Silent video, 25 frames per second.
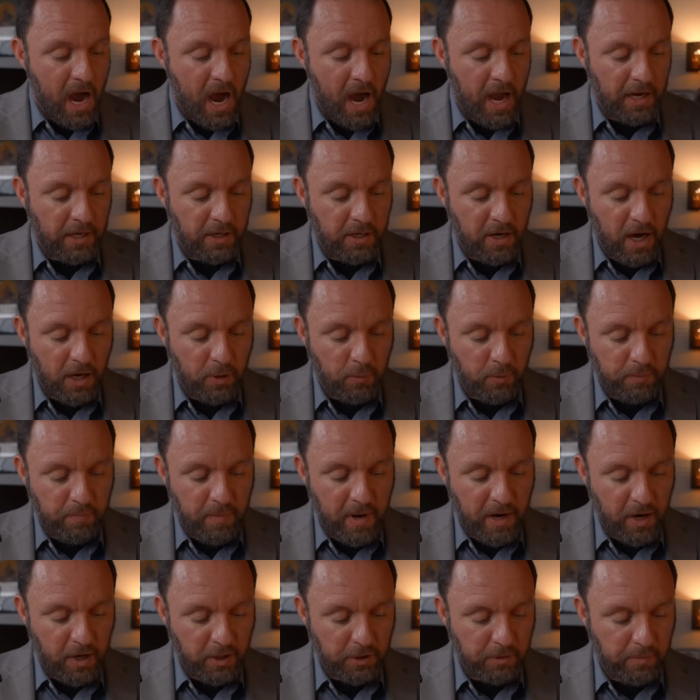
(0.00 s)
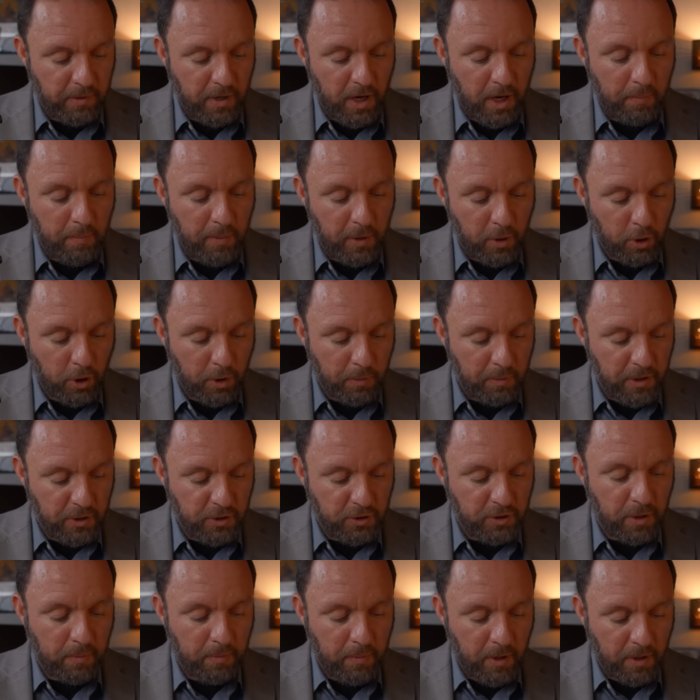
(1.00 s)
I had gone with my husband on
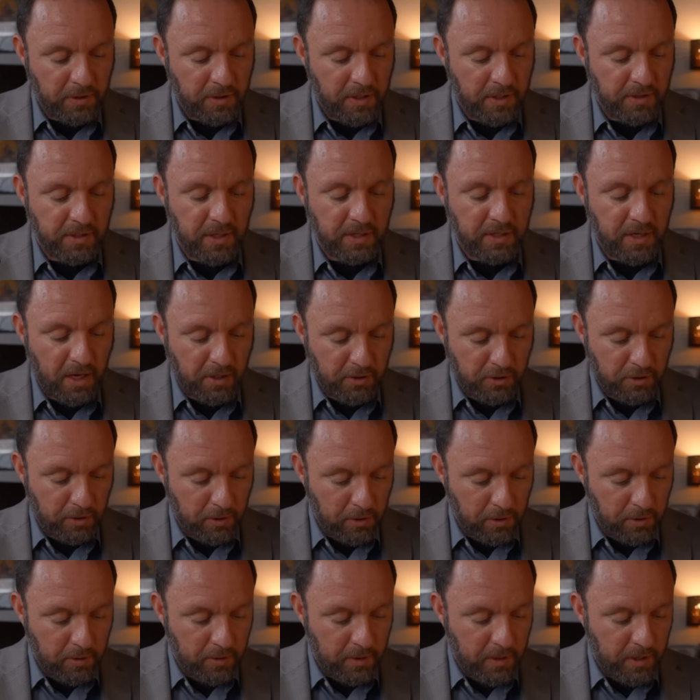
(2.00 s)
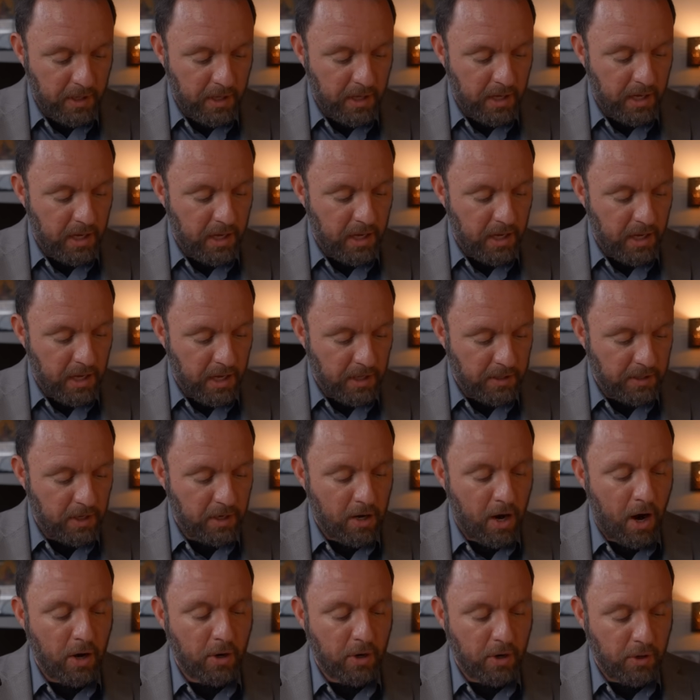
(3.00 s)
pilgrimage to Monte Sant'Angelo in the
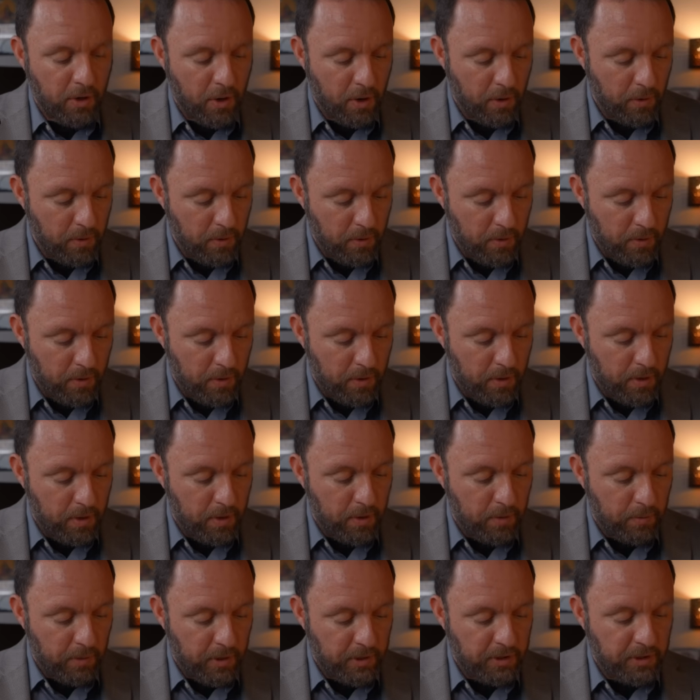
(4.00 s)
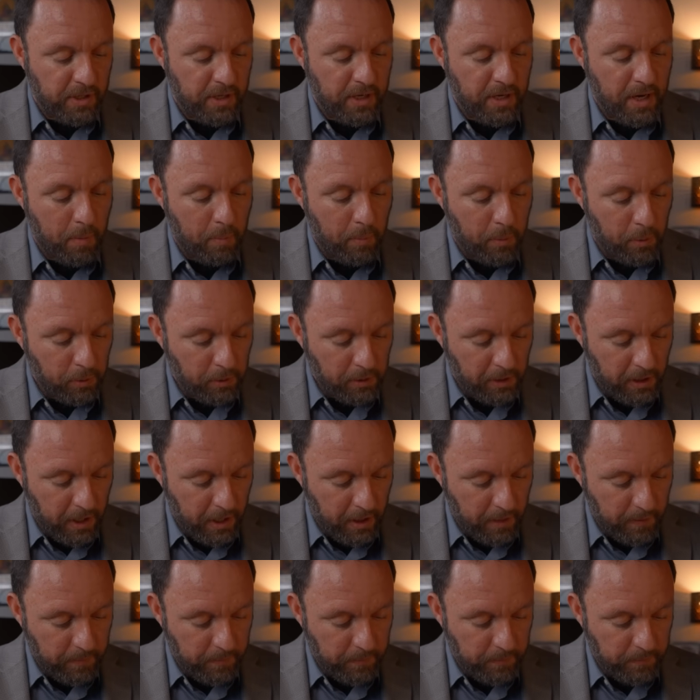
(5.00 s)
Gargano region in
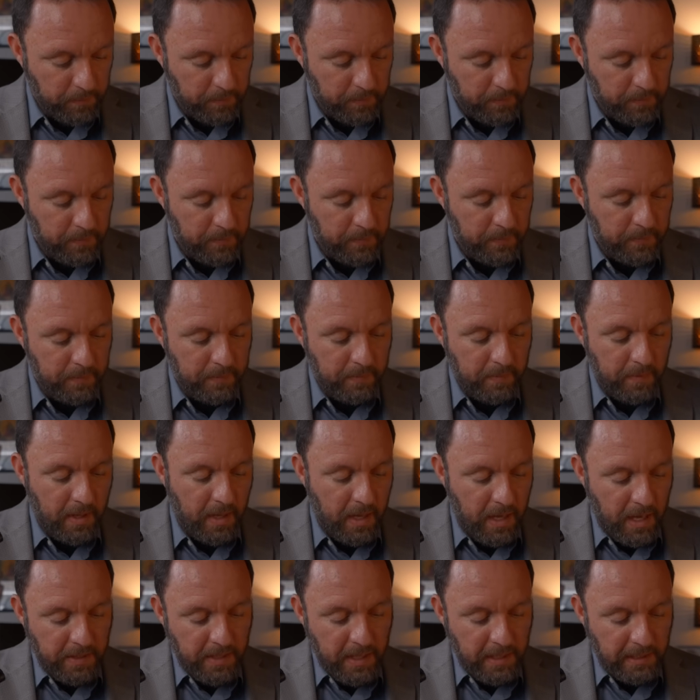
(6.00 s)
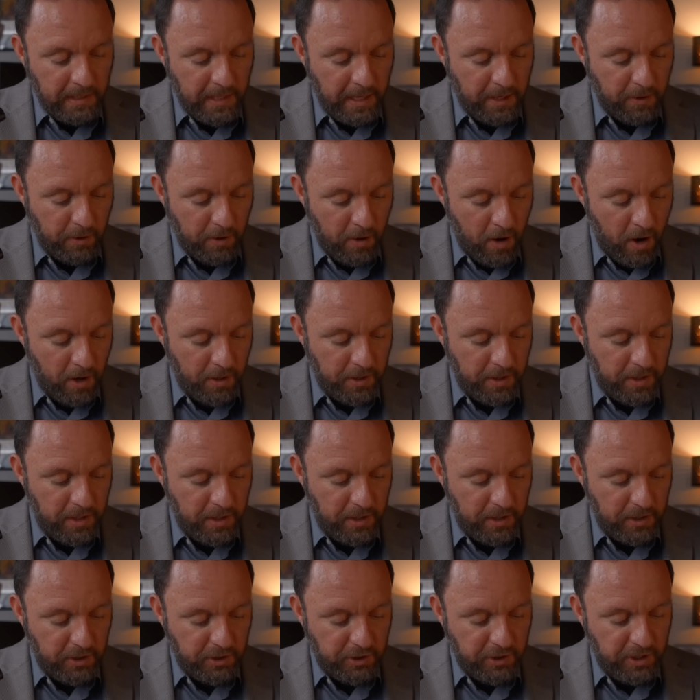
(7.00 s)
Apulia. And then later
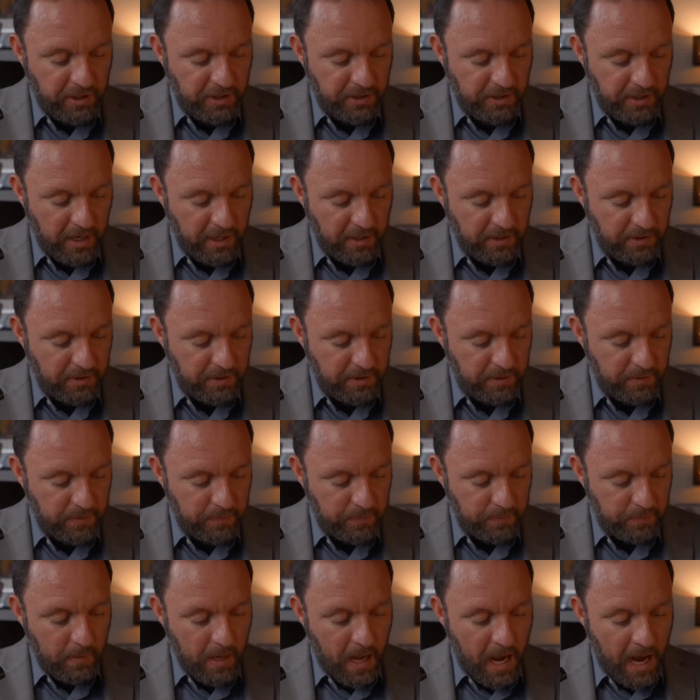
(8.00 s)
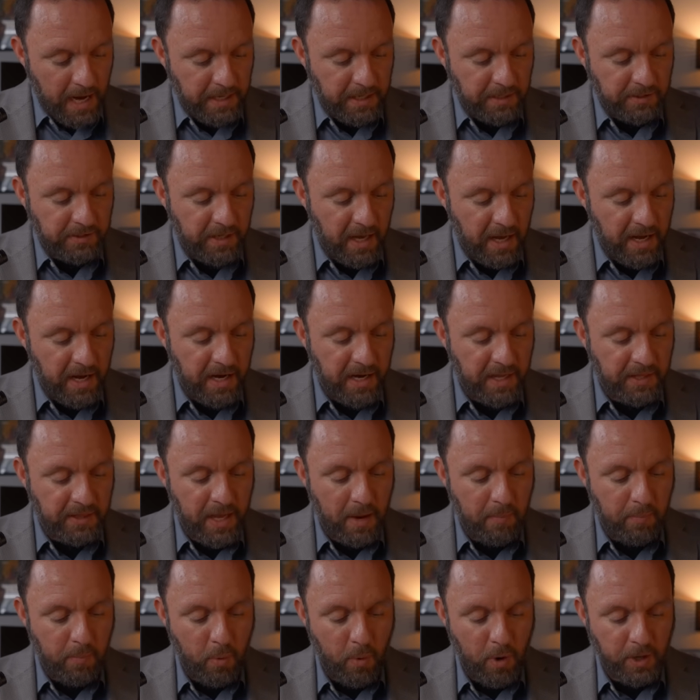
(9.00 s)
on, she says, I decided at
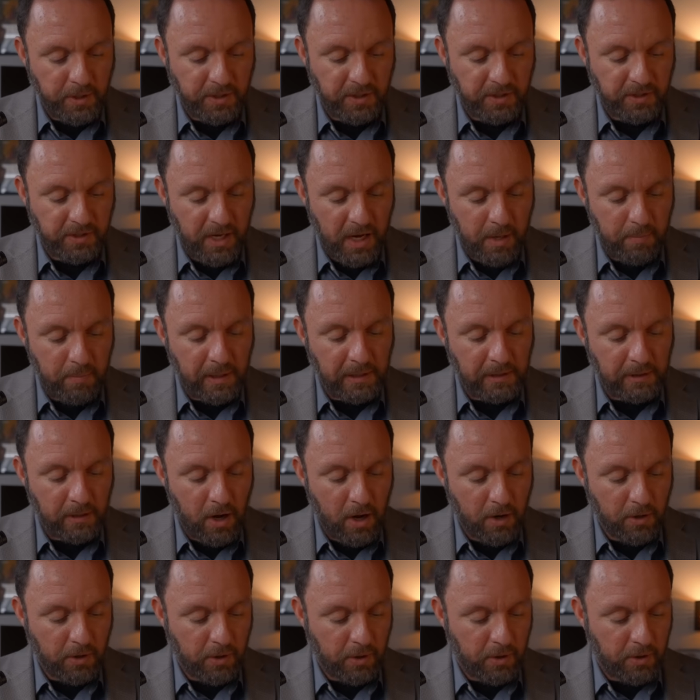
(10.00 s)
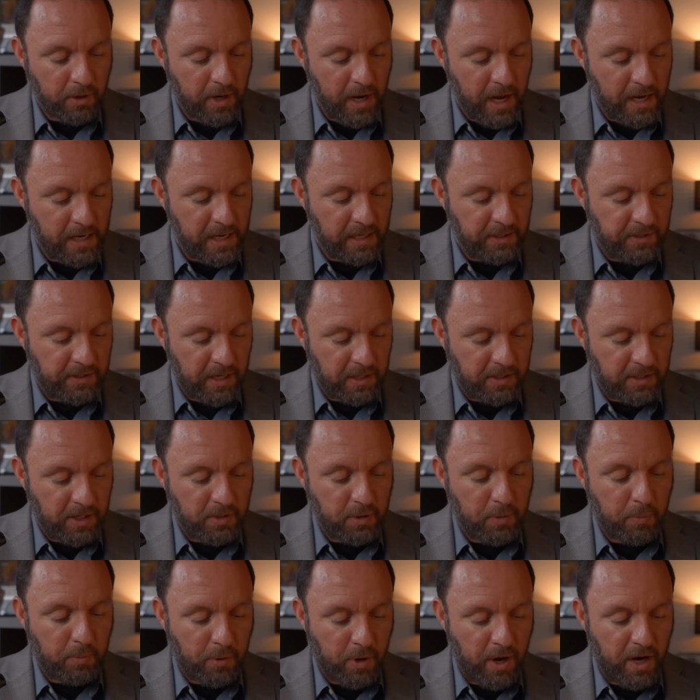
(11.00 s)
that point to stay a bit longer, and I sat
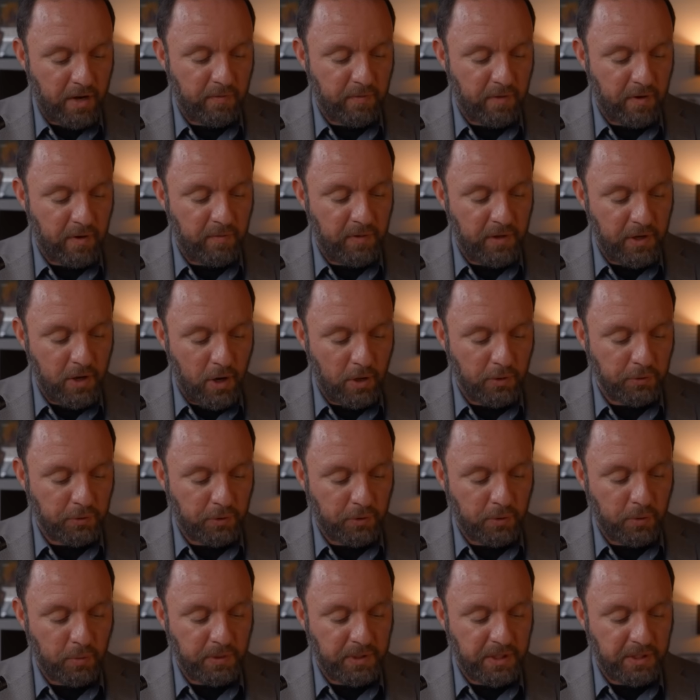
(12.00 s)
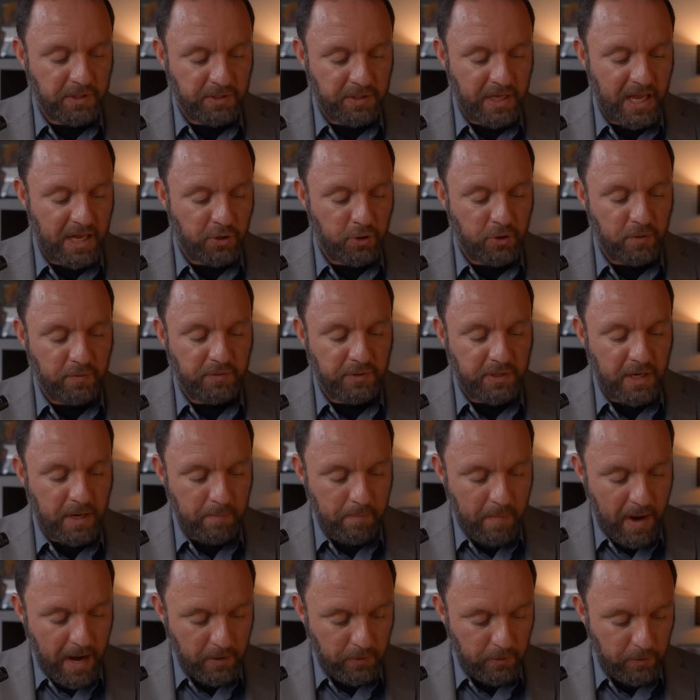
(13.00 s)
down to pray in front of the altar with the statue of
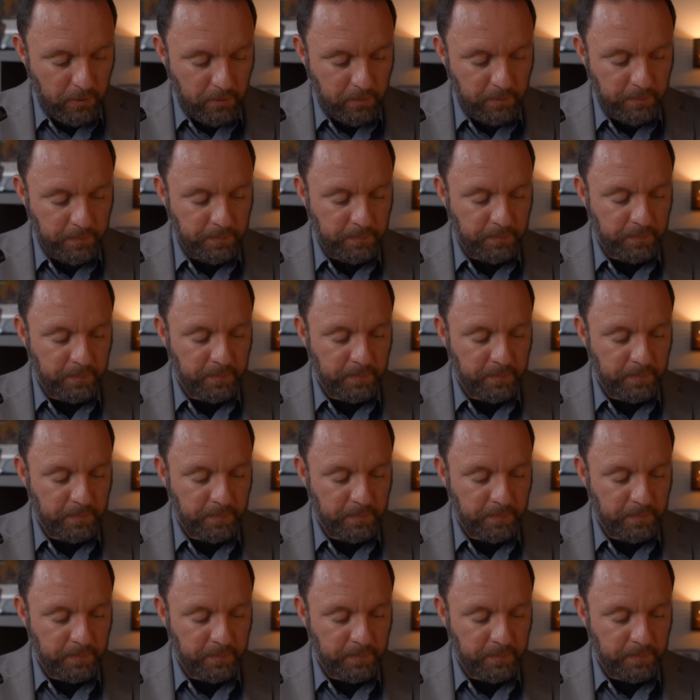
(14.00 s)
St. Michael.